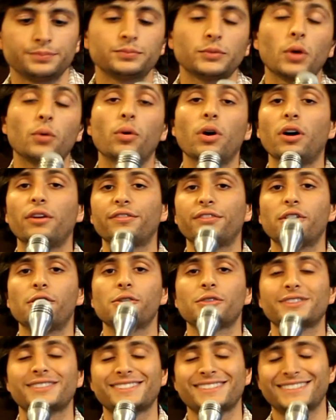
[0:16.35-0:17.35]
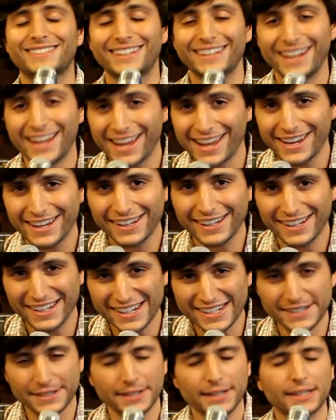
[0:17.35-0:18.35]
Well, folks, today
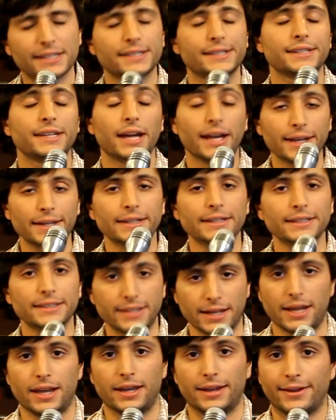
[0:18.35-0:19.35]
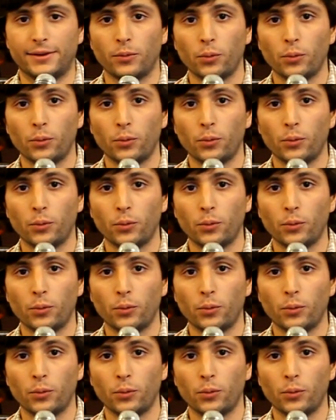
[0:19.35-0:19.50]
is an exciting day.